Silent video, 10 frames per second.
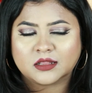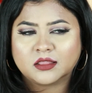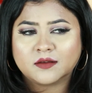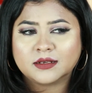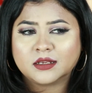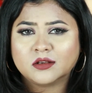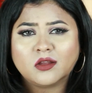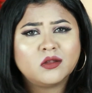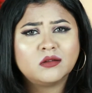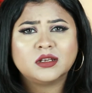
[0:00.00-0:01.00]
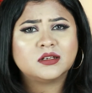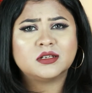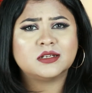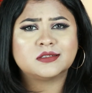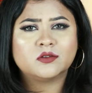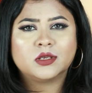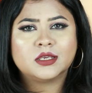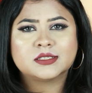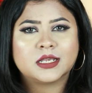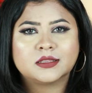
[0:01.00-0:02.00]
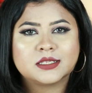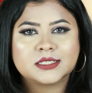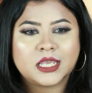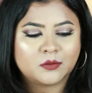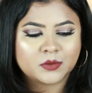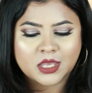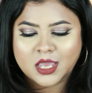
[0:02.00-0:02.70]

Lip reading: and they were like, no, it's looking exactly the same.